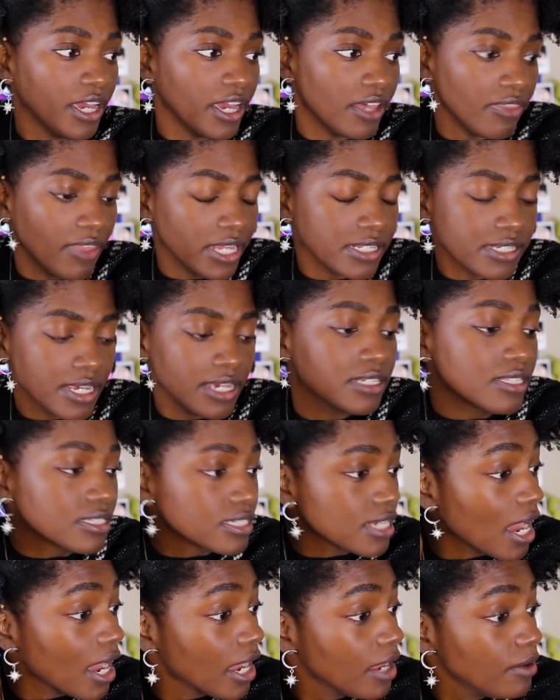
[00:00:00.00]
And that takes
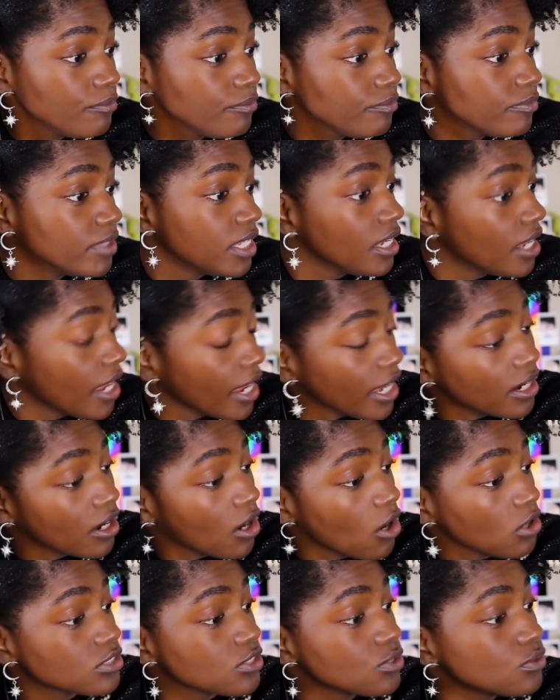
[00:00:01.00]
time, and
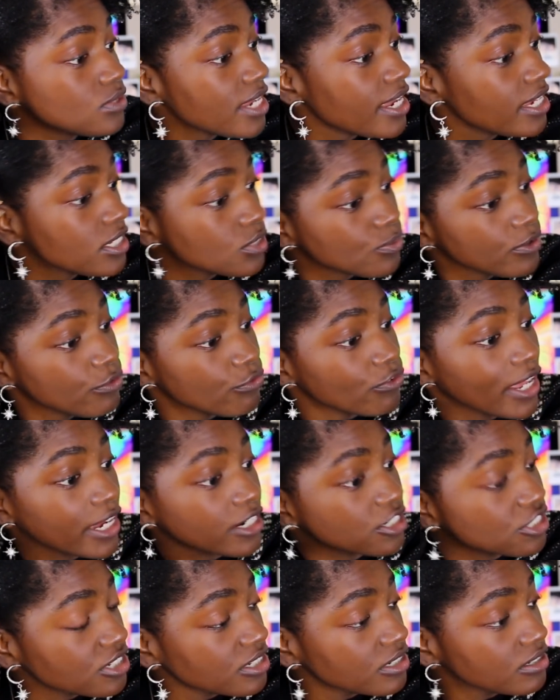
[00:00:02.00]
it also takes
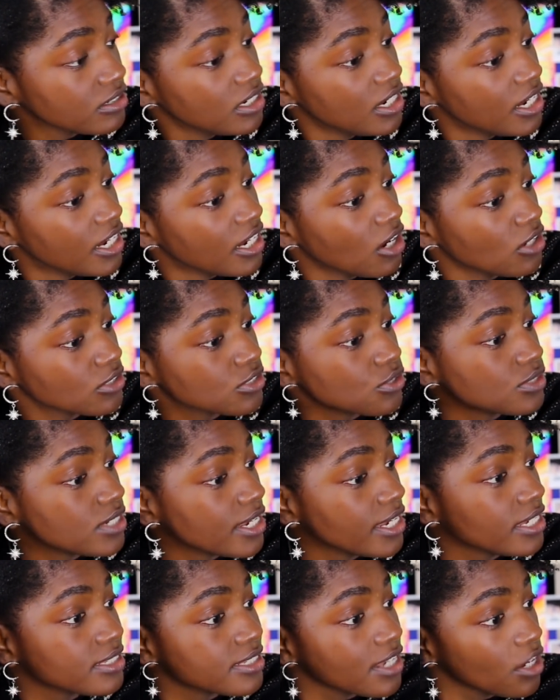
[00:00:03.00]
reflection. It also
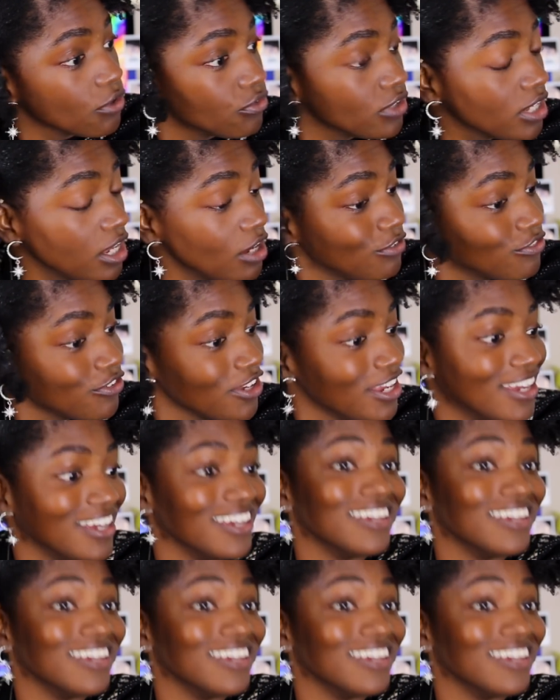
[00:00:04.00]
takes self-love.